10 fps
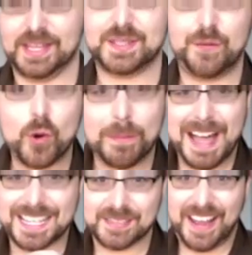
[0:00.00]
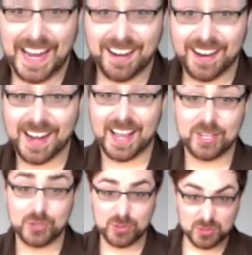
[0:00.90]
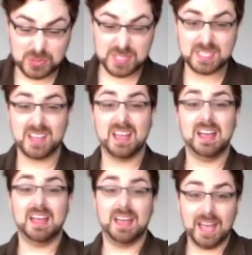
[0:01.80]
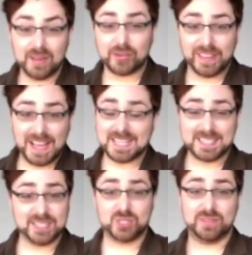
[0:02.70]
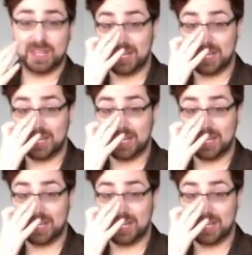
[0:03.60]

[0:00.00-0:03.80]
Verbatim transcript: it's four packs of hair, and I used every last inch of it.